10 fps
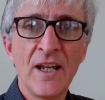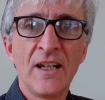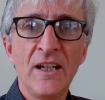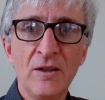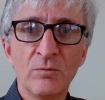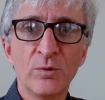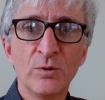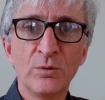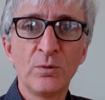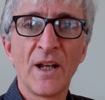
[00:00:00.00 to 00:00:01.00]
in
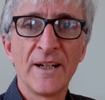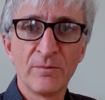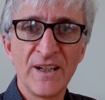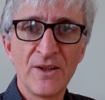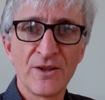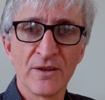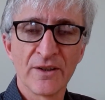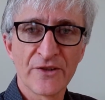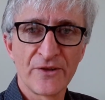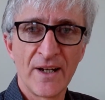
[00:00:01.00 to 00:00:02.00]
rural and regional
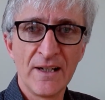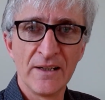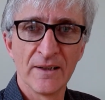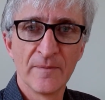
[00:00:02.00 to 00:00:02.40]
Australia.